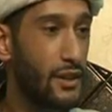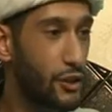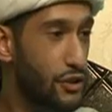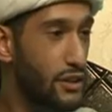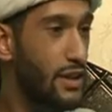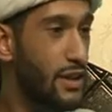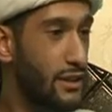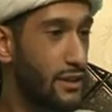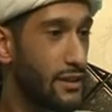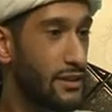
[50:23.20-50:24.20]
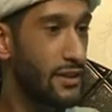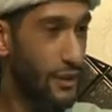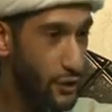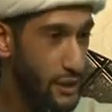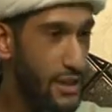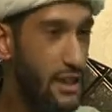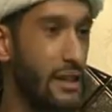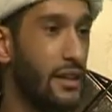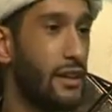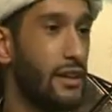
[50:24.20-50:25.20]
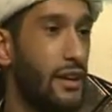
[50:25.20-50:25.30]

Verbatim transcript: Can you see? Can you see?